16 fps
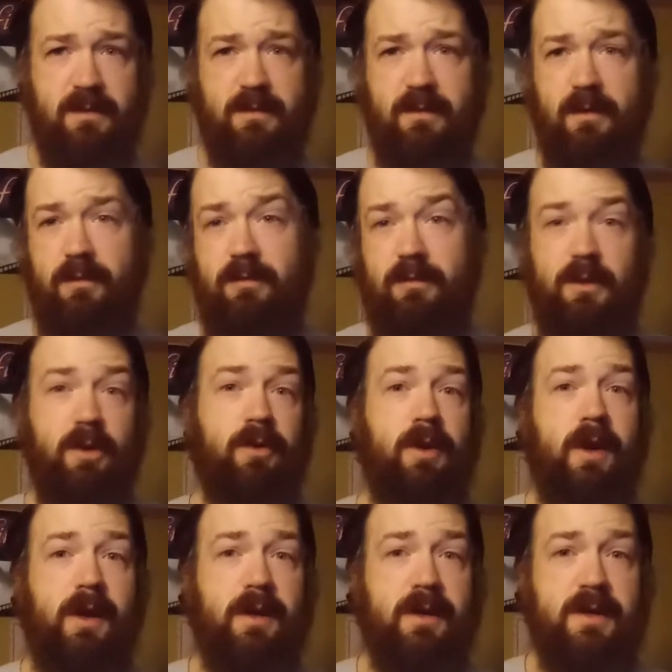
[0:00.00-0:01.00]

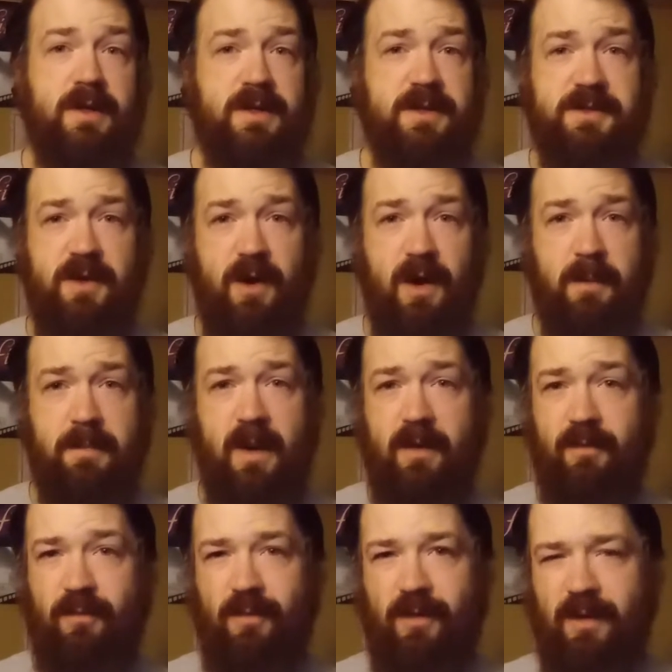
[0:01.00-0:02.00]
learning. So I'm
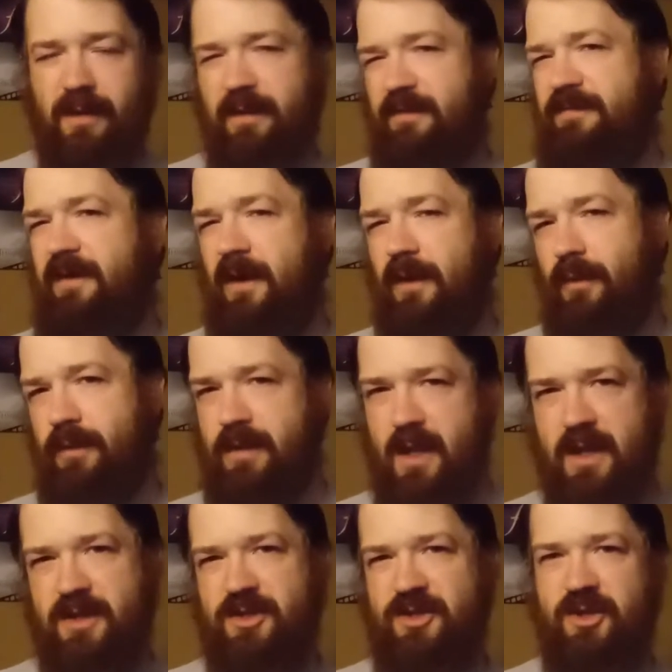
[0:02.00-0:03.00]
not really following
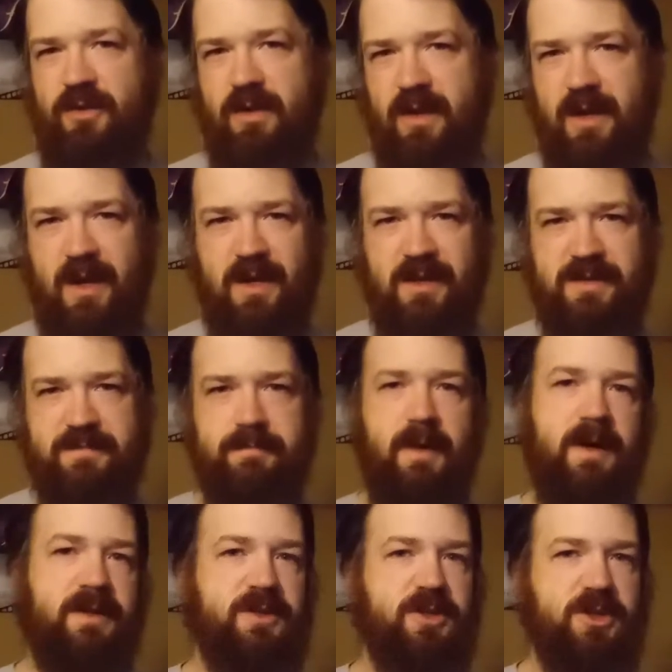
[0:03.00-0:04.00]
that journey as
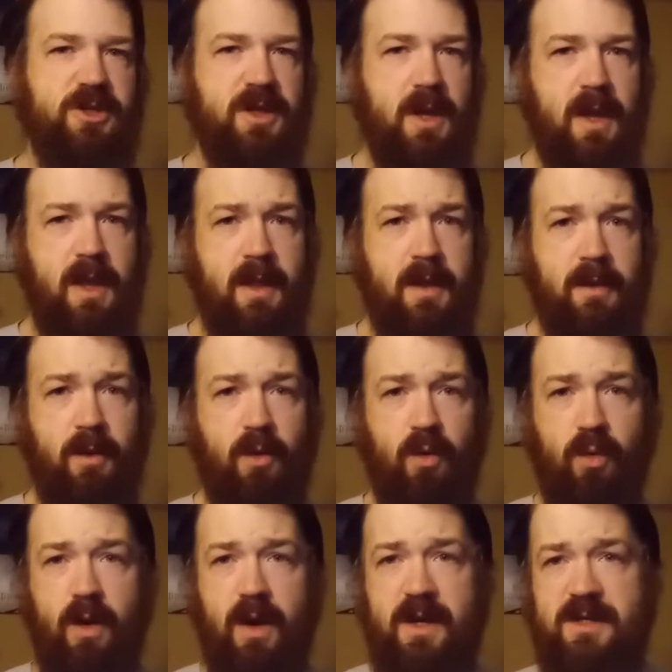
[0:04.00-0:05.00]
much.
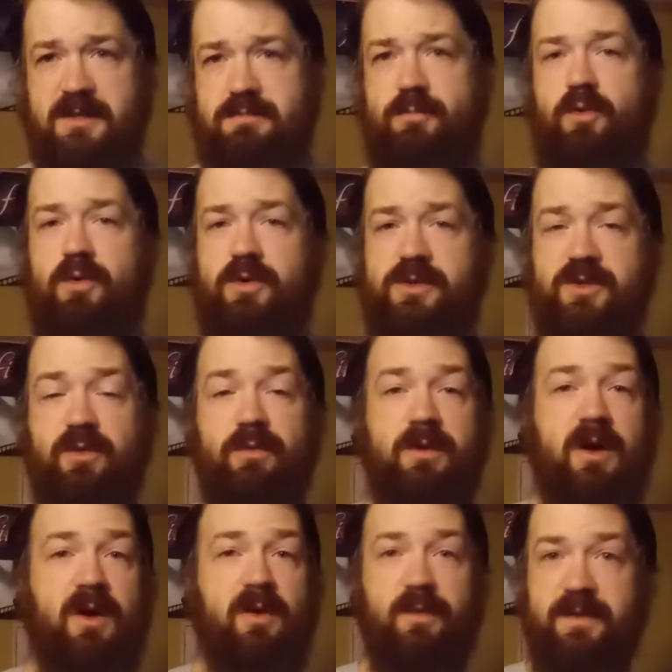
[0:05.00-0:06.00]
Whereas more is going
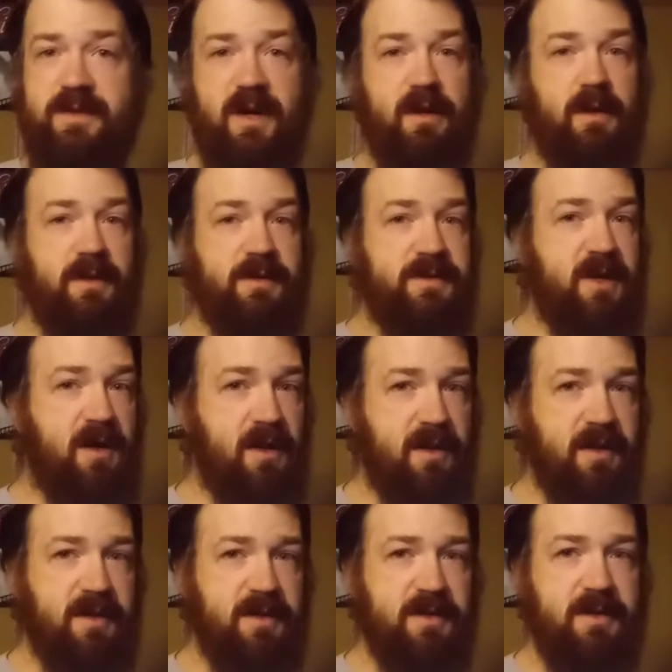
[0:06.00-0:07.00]
on with Donald and
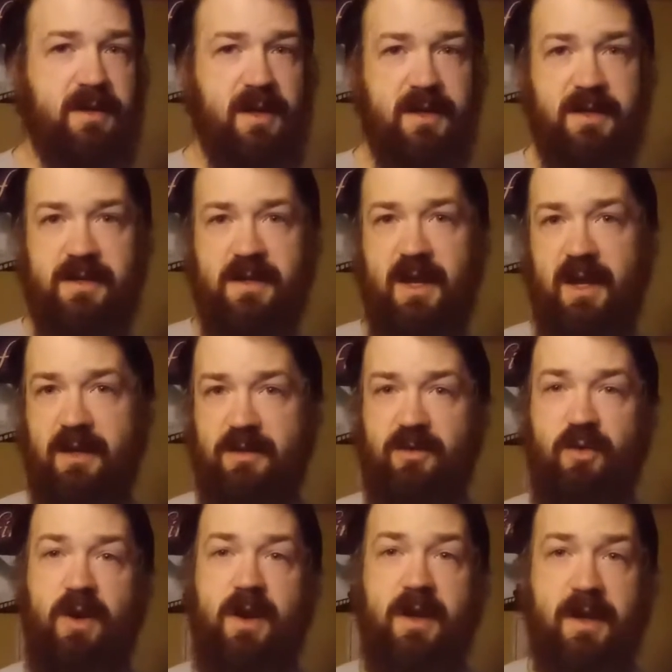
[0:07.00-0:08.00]
Talia and
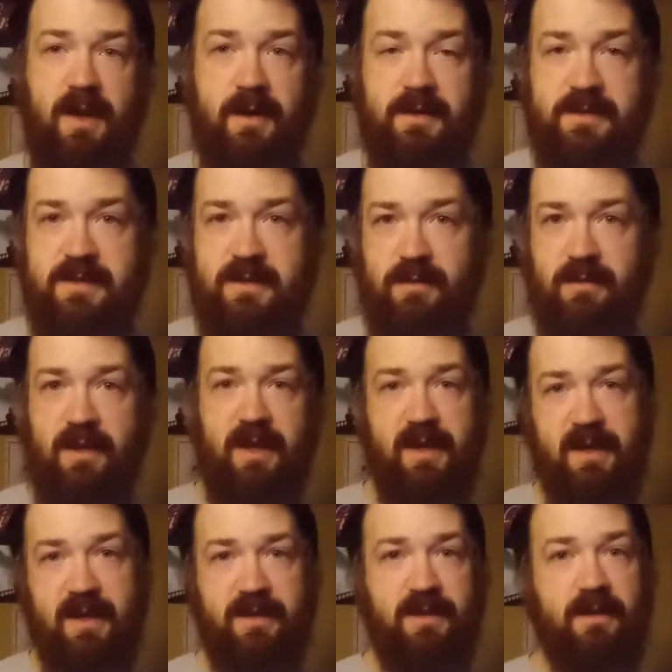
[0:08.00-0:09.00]
Cray and Gale, so they
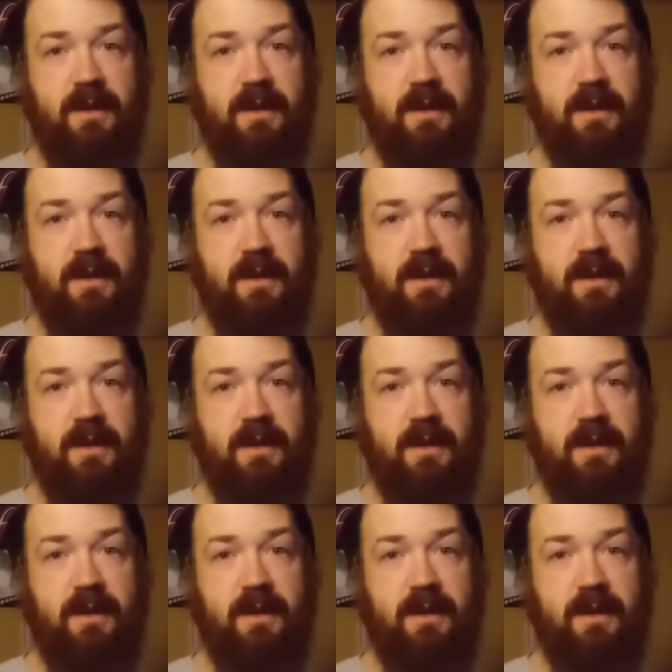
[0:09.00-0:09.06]
get the